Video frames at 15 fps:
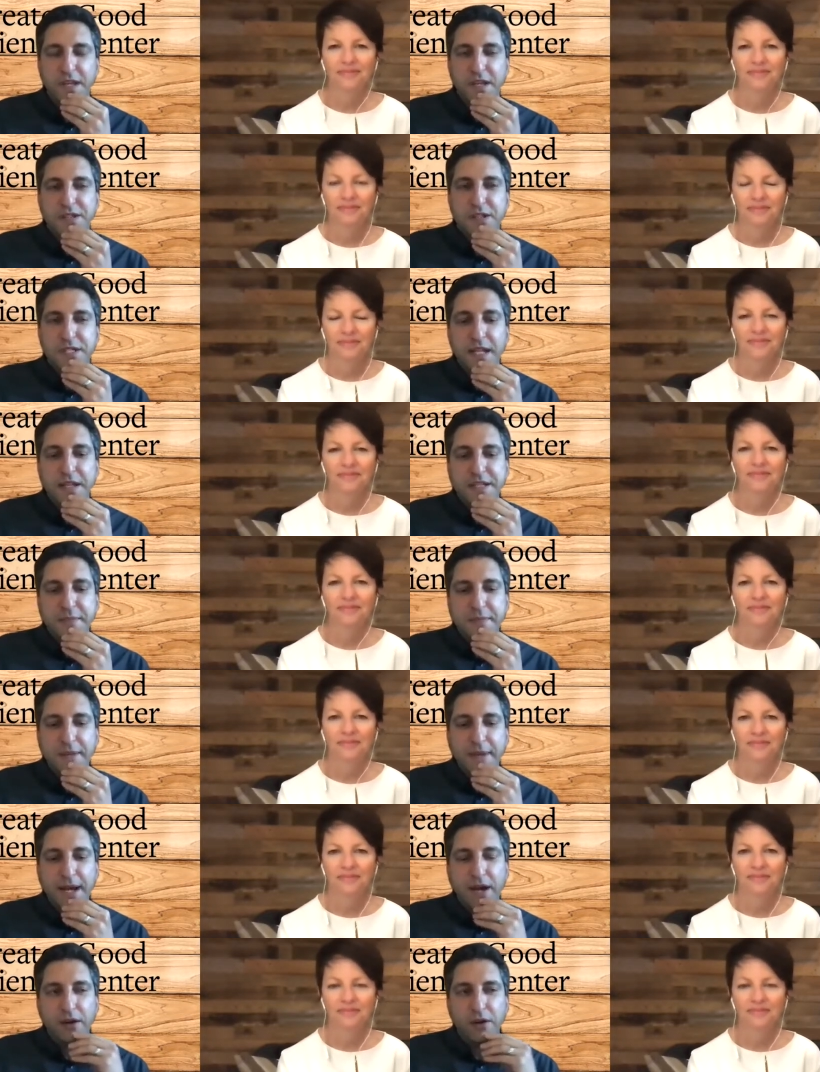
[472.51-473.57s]
Speaker 1: so tell us a bit
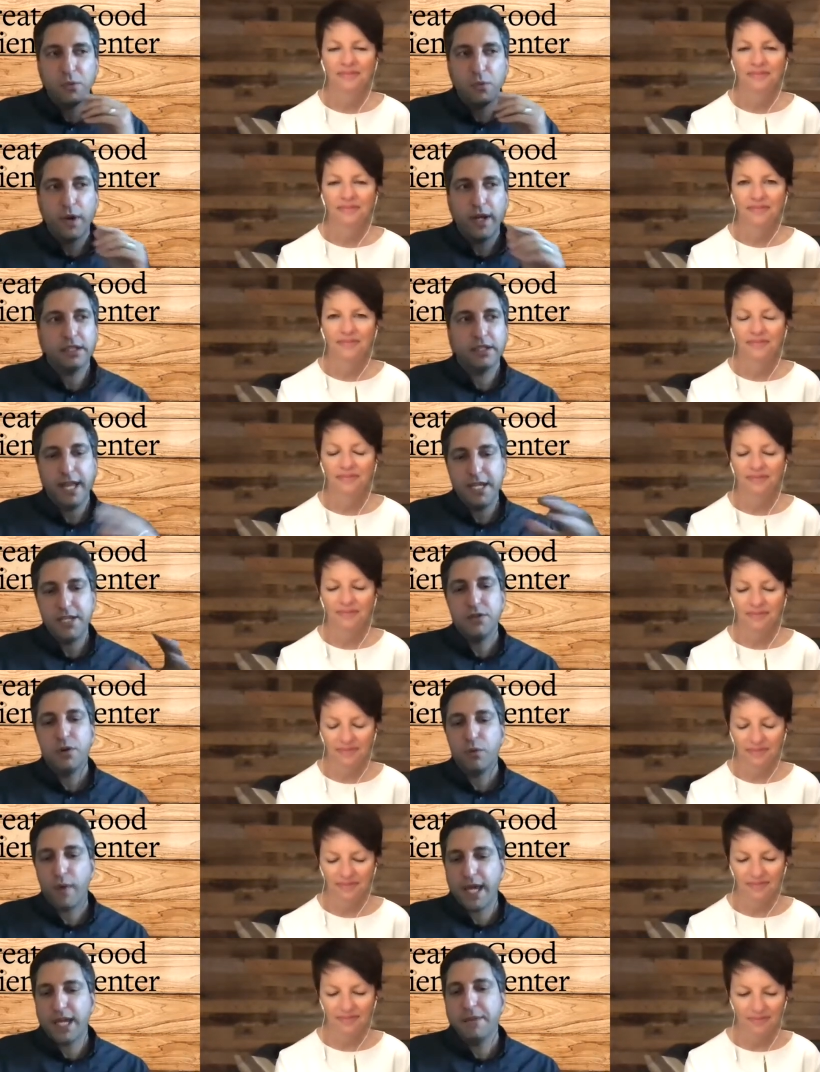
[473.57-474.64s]
about what led you to
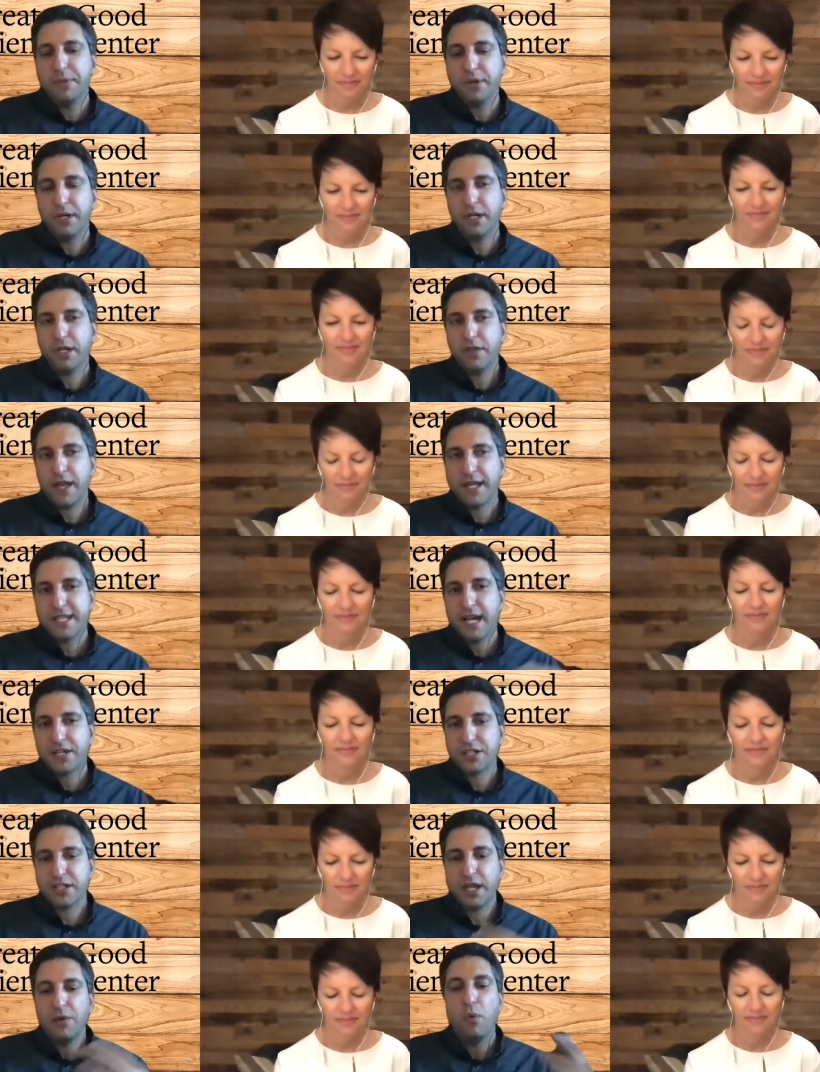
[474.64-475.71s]
write a book that's
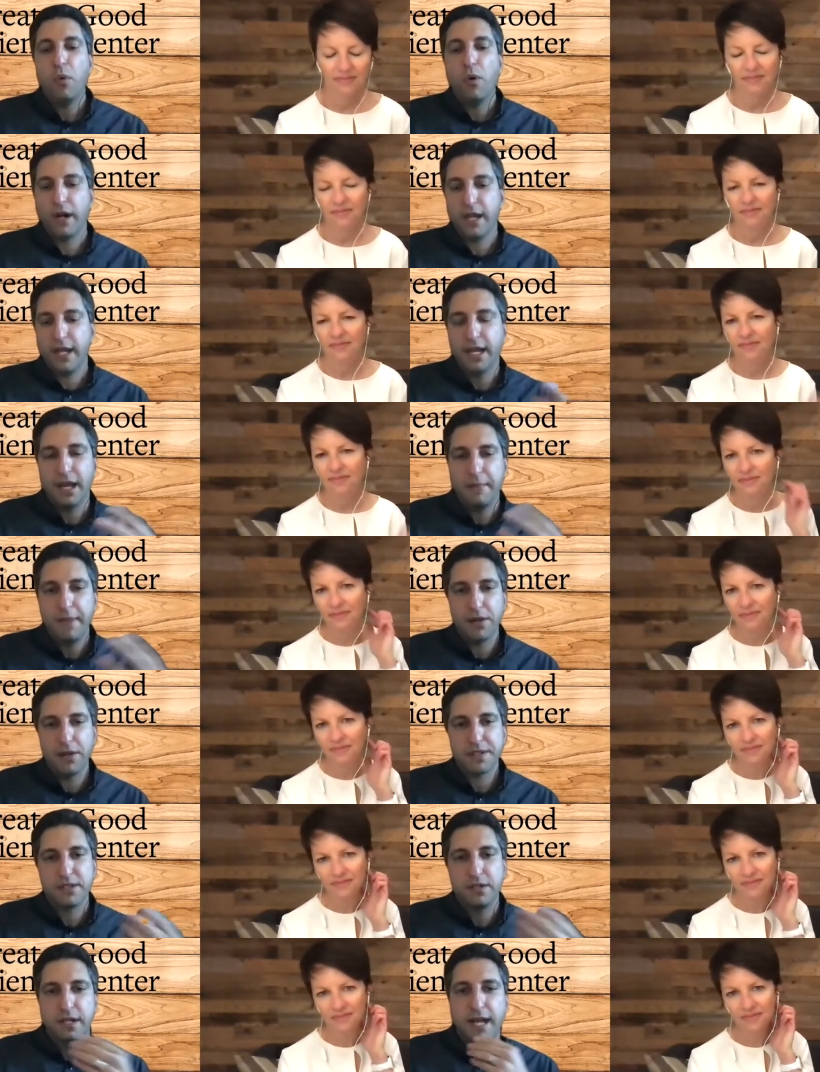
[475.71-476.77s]
actually a warning
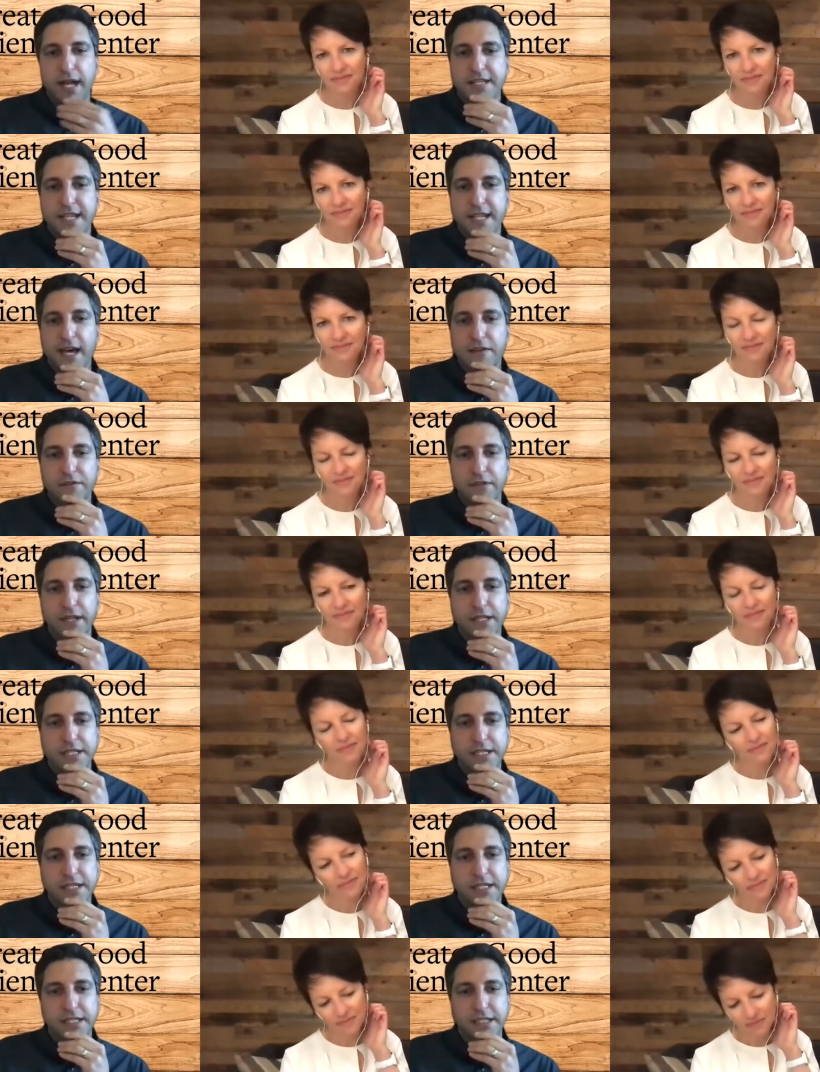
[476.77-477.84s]
about certain kinds of conflict.
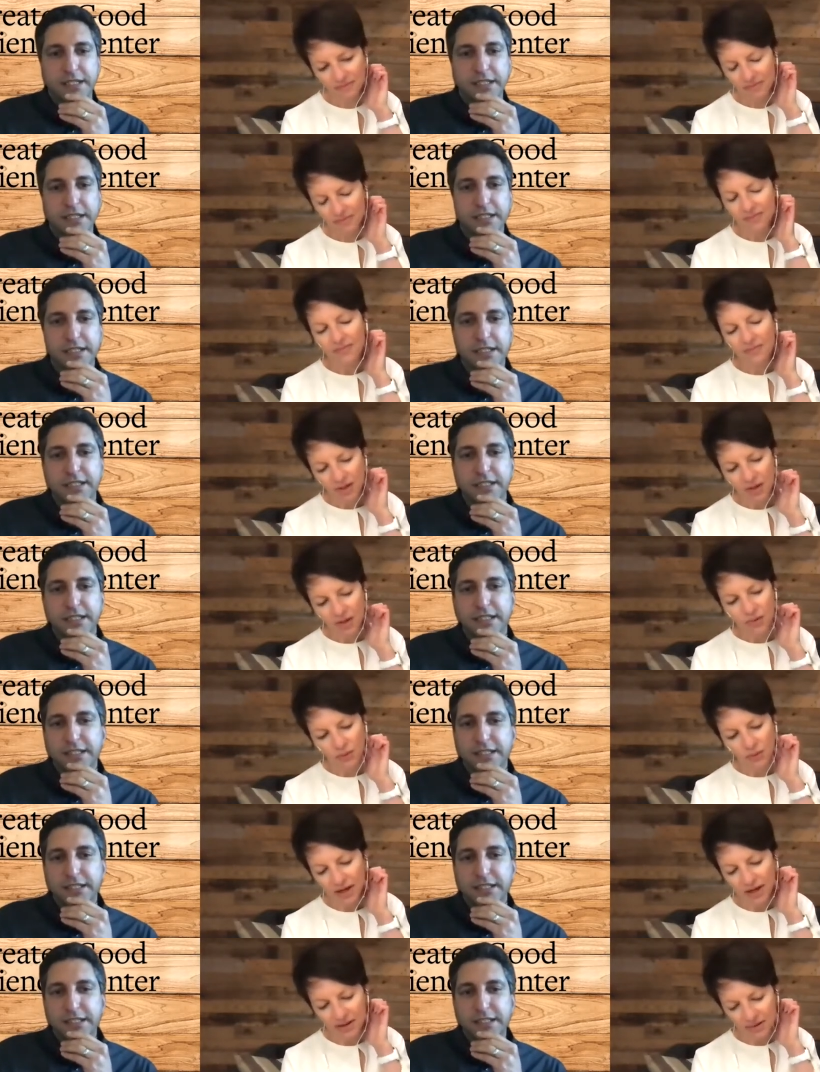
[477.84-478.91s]

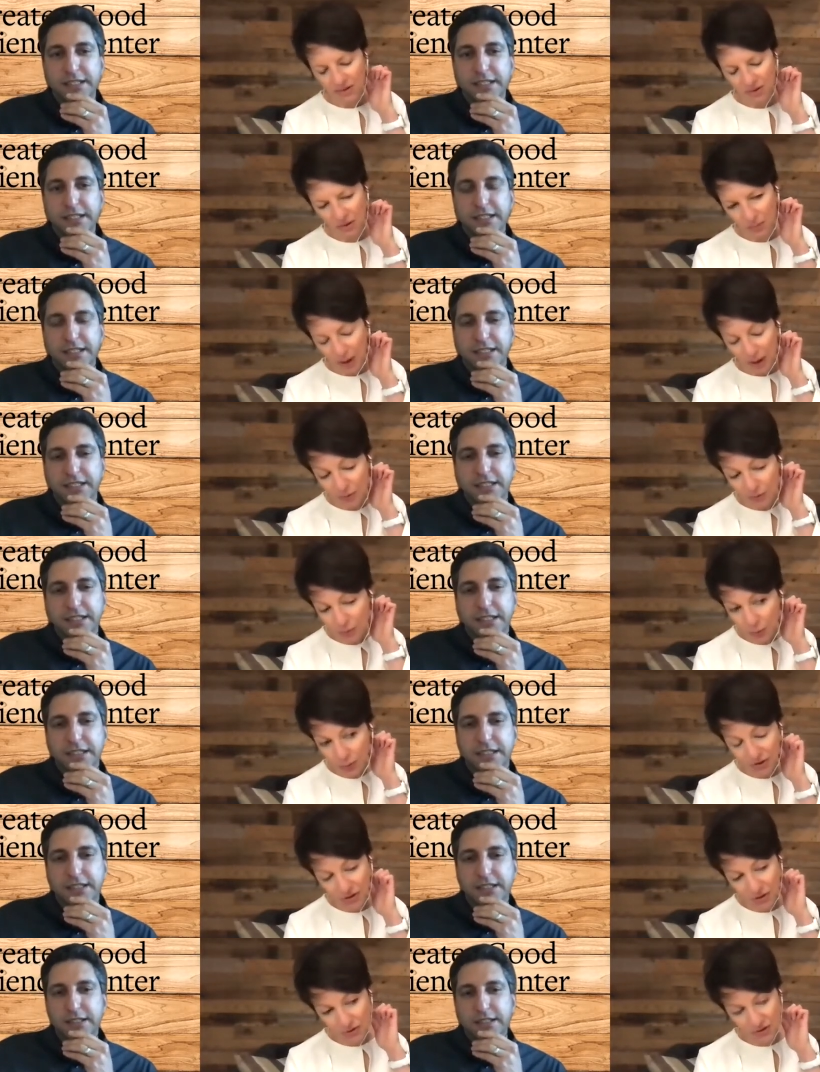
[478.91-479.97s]
Speaker 2: Right. So about four
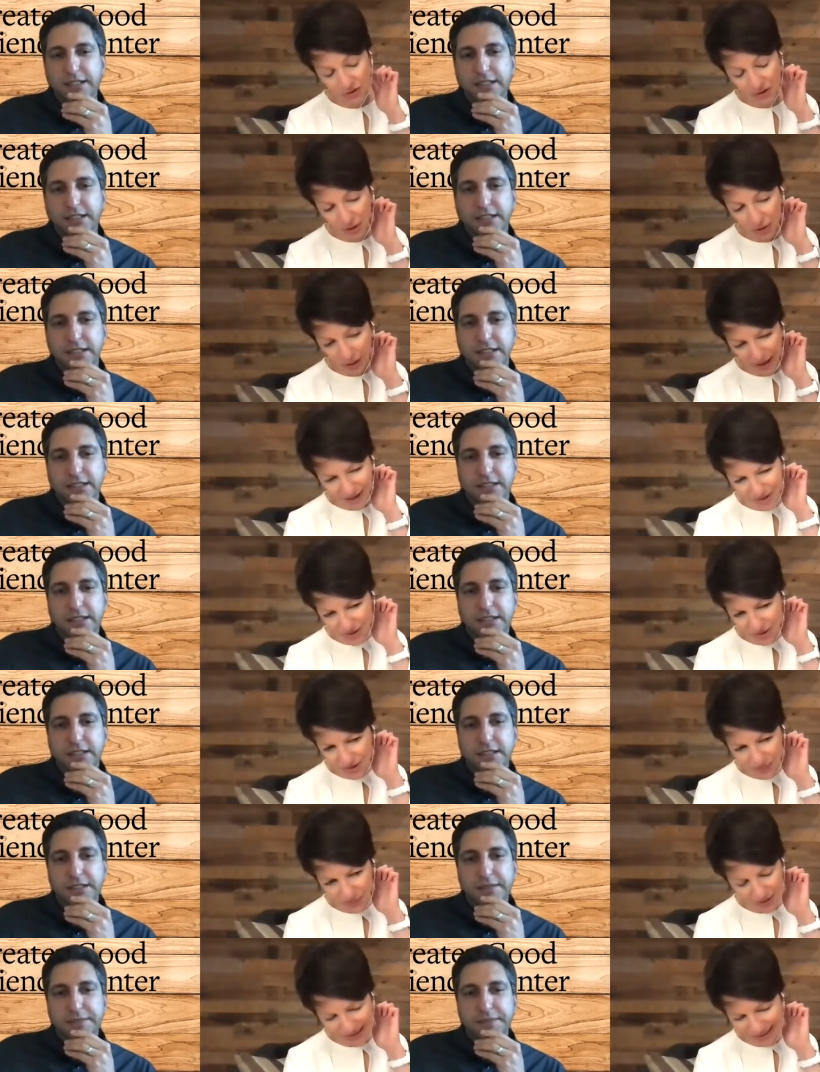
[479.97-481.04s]
years ago, I
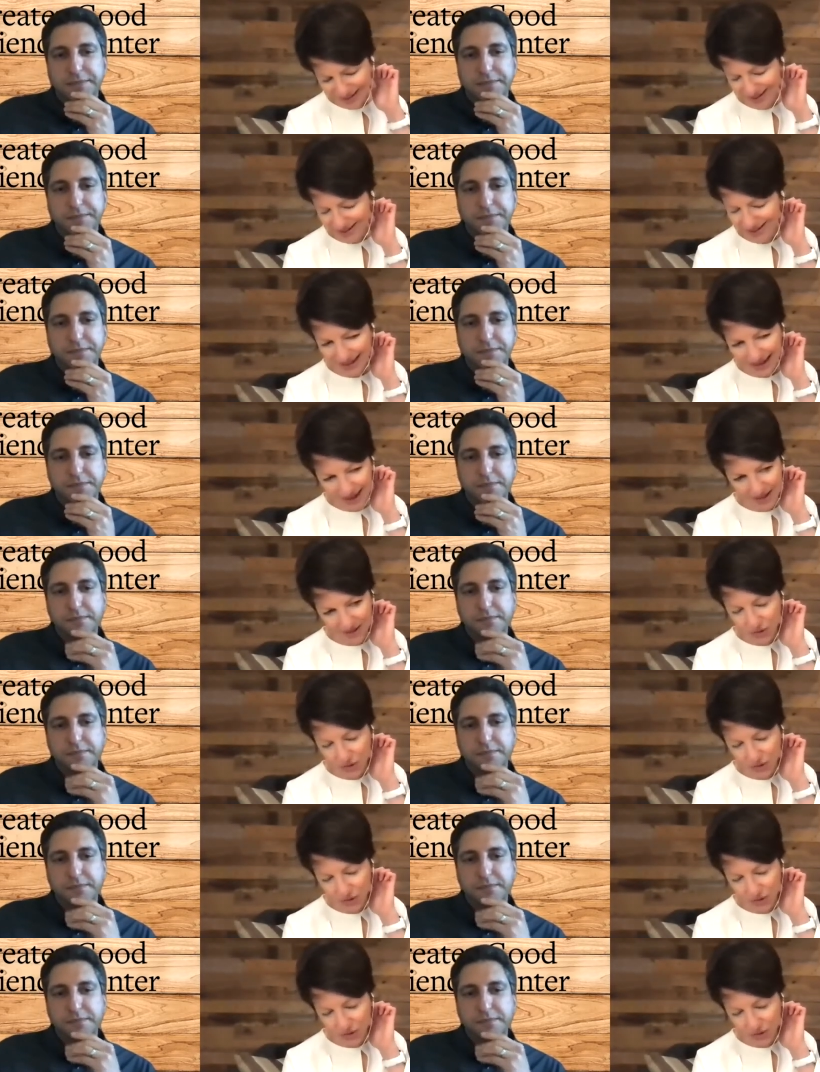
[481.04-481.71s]
just felt like I had to